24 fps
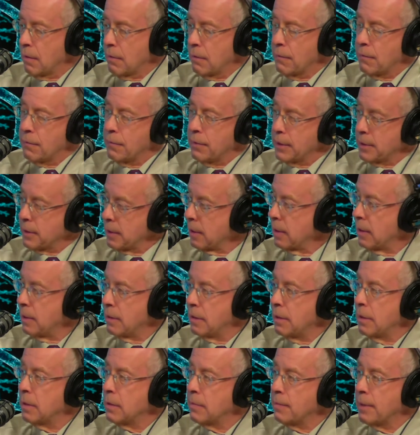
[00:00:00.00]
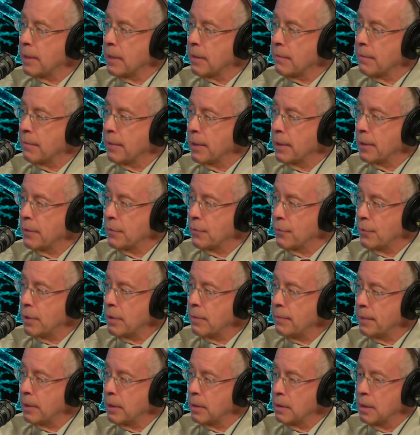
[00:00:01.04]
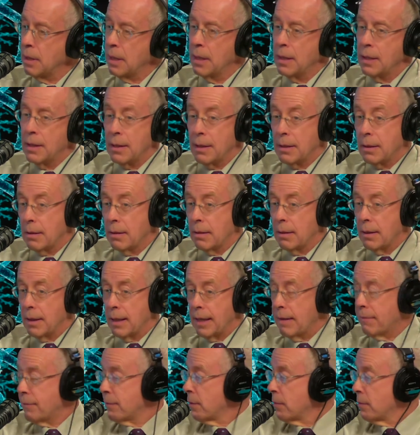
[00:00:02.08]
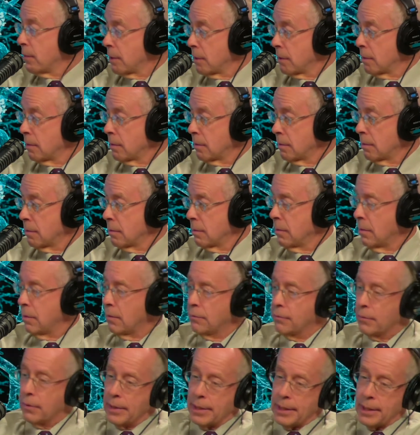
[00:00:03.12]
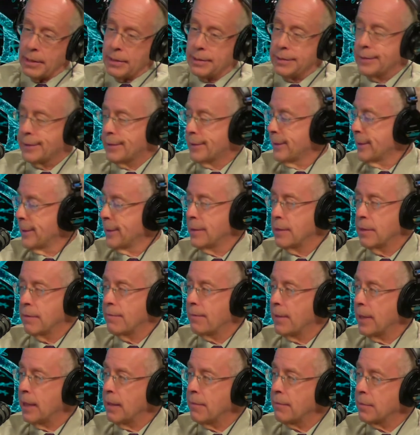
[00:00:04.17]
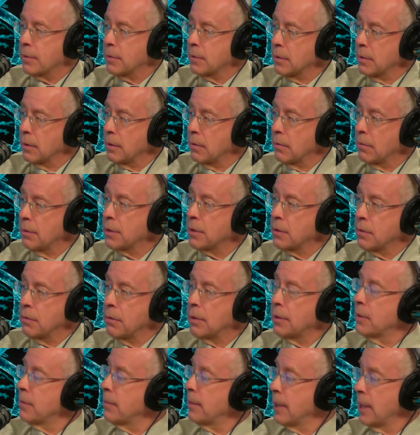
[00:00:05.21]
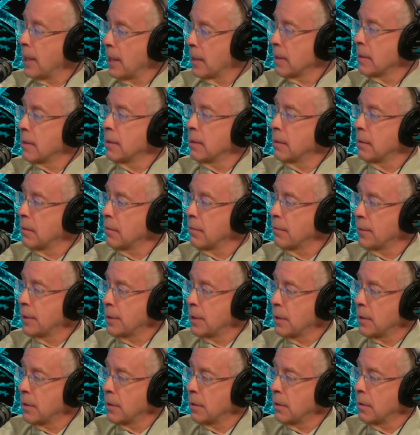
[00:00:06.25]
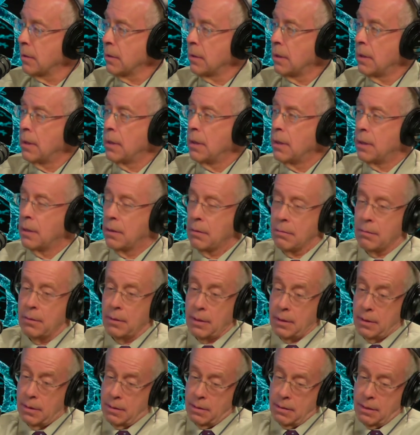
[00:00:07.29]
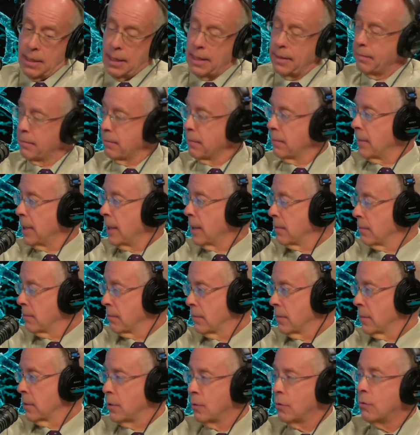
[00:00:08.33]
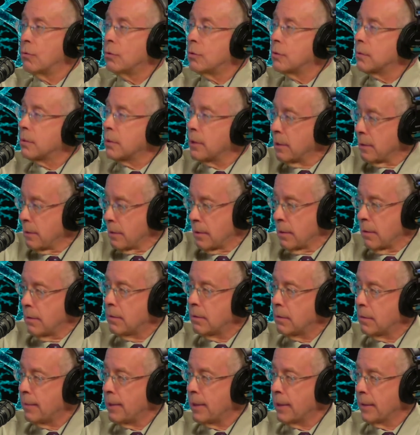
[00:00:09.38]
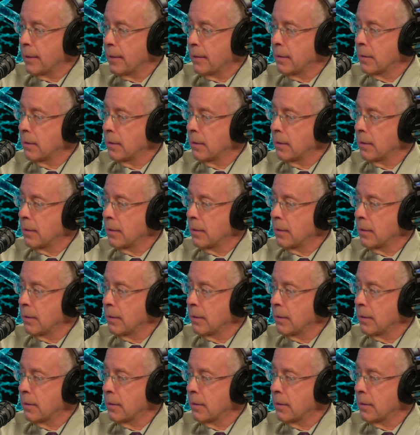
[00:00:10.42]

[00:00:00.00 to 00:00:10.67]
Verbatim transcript: for as a disease modifying treatment, everyone over age 65 or so is going to be asking their physician, I'm, I'm who's concerned about it,